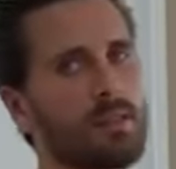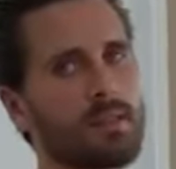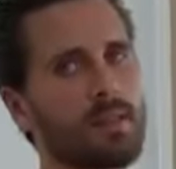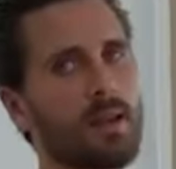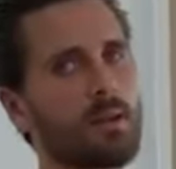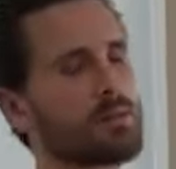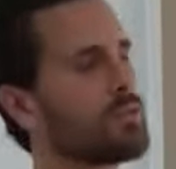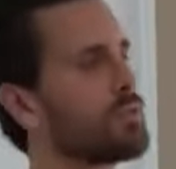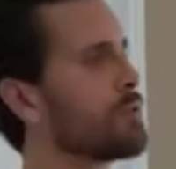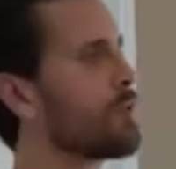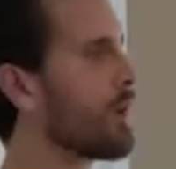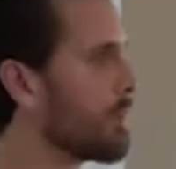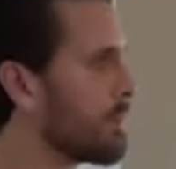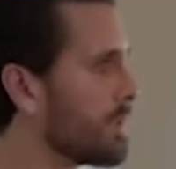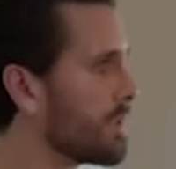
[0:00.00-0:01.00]
The whole home
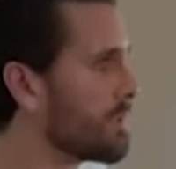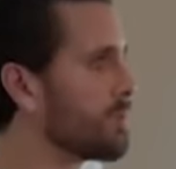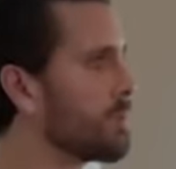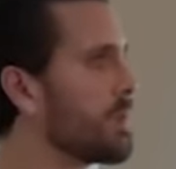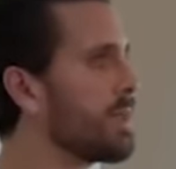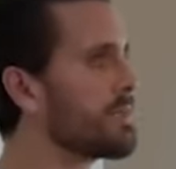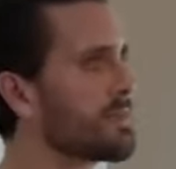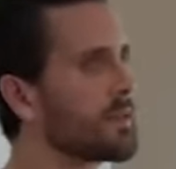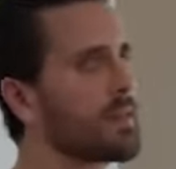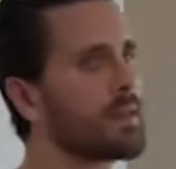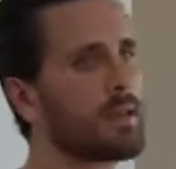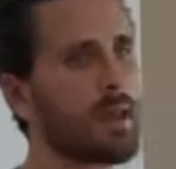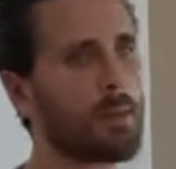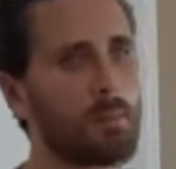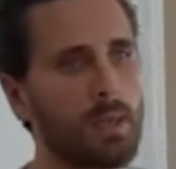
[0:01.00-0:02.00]
on the main floor is
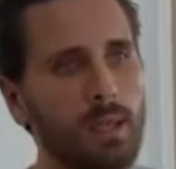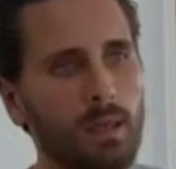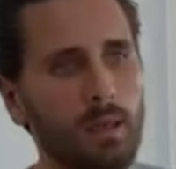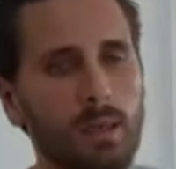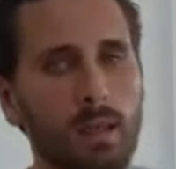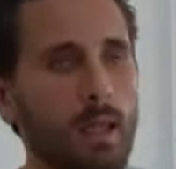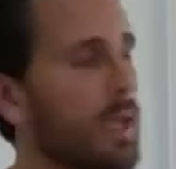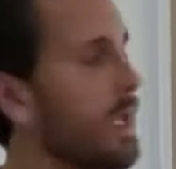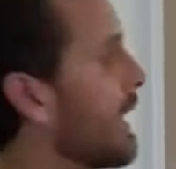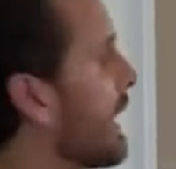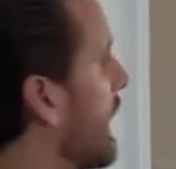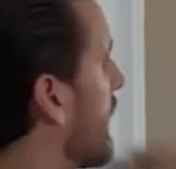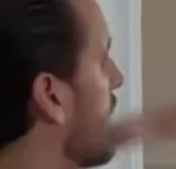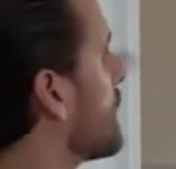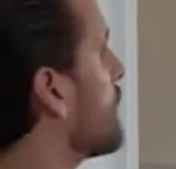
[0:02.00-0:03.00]
really modern looking and
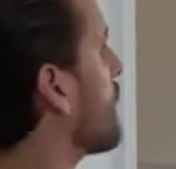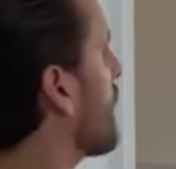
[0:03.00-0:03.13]
open